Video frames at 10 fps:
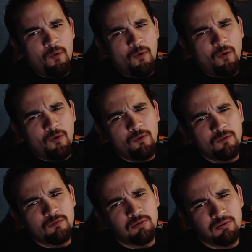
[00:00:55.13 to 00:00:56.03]

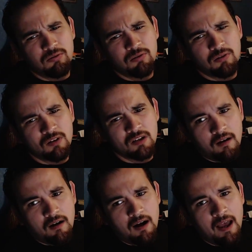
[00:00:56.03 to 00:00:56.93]
Oh,
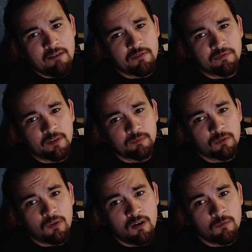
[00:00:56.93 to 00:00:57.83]
I have it flipped the
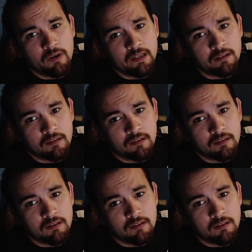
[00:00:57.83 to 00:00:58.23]
wrong way.